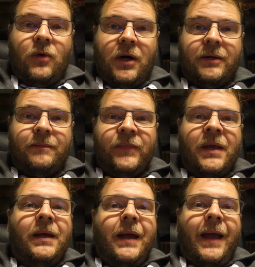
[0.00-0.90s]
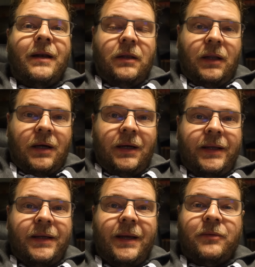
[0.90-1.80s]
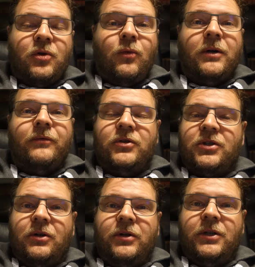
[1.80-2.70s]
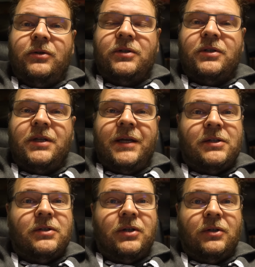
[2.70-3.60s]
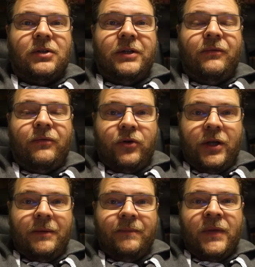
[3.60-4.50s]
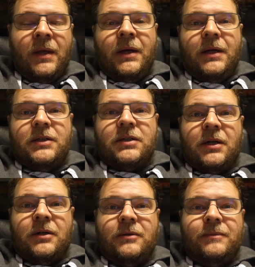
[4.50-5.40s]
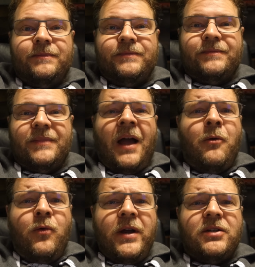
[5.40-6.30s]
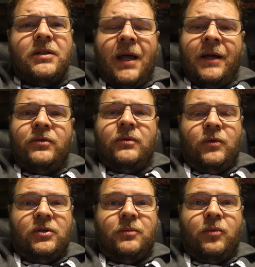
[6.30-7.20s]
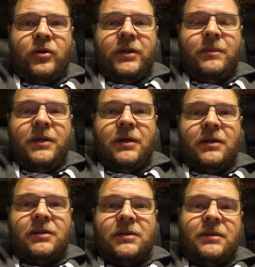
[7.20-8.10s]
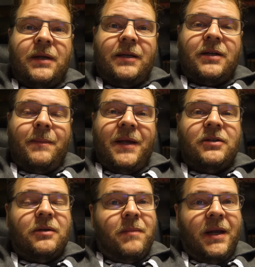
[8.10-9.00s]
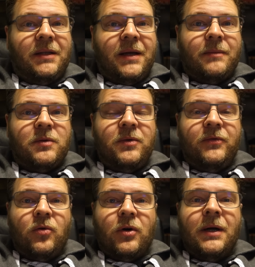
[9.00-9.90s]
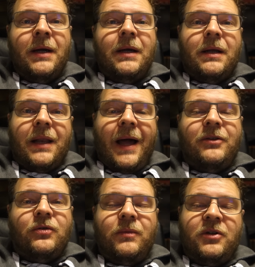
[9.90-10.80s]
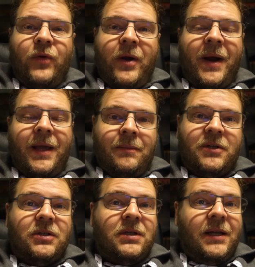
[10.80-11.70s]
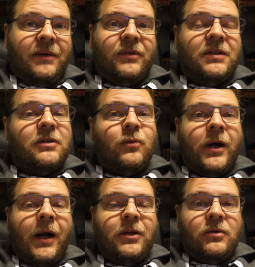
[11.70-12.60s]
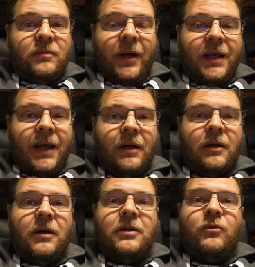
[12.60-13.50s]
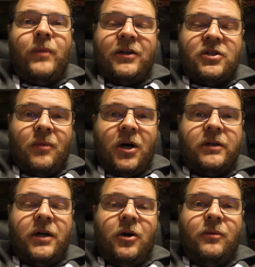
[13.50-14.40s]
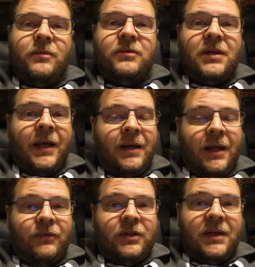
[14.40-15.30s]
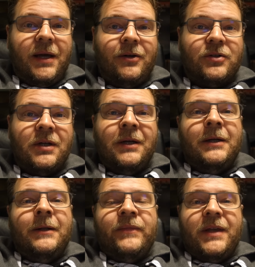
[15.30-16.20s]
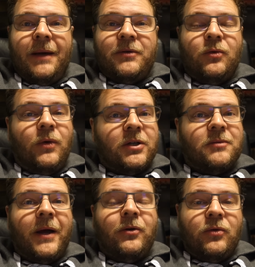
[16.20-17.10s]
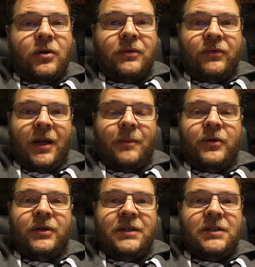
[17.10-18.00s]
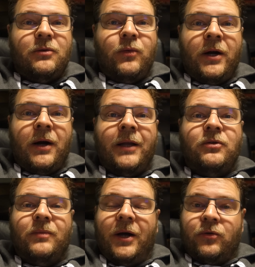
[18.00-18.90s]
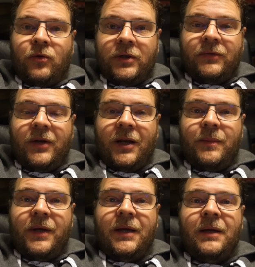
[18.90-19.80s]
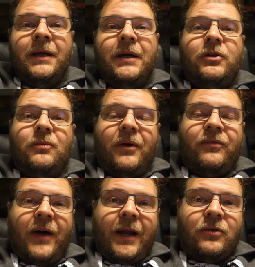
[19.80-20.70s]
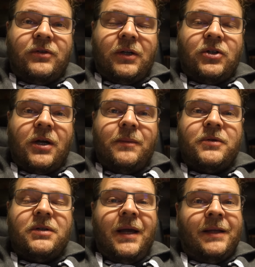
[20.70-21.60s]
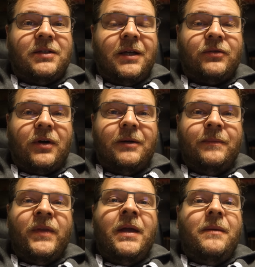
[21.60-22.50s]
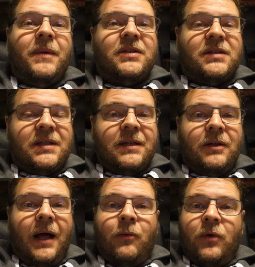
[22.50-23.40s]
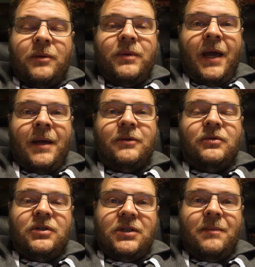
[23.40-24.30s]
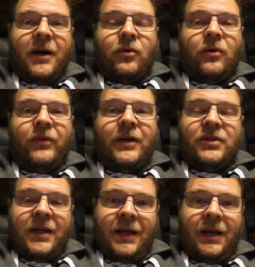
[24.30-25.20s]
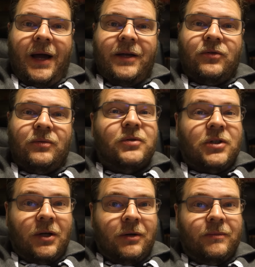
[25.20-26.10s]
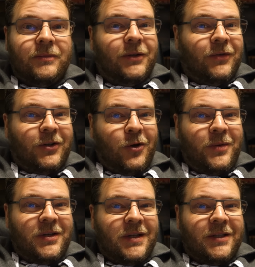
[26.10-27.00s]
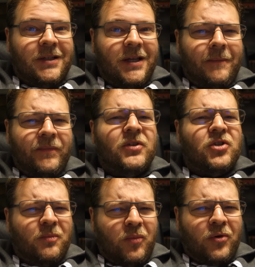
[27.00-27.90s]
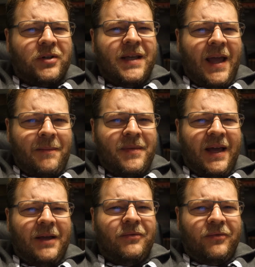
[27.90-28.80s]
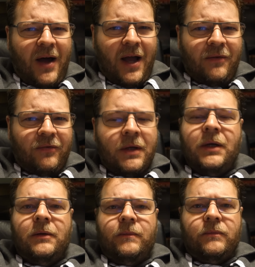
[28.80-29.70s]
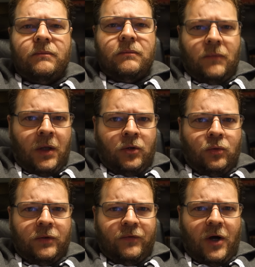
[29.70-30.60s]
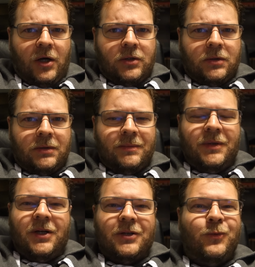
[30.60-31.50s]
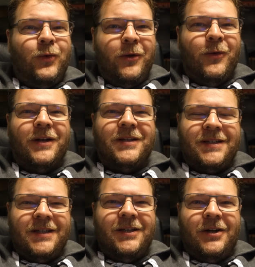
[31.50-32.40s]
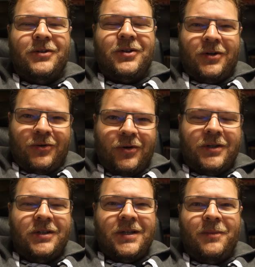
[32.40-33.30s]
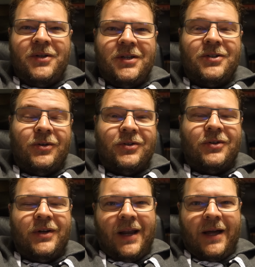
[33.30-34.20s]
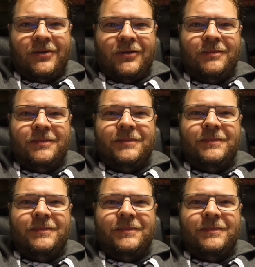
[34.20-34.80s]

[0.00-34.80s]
One. And luckily, Capture One for Sony users is totally free. So I wish Lightroom would support it, because as I mentioned many times before, Lightroom is where my images live. This is where I use my catalogs, my smart albums and everything else. Capture One is my RAW developer. This is where I do my RAW developing, do my final touch-ups, etc. But still, I want to be able to see my RAW files in Lightroom. So, if Adobe is listening, support the MK5. And do it fast. Because we want to see those gorgeous images also in Lightroom.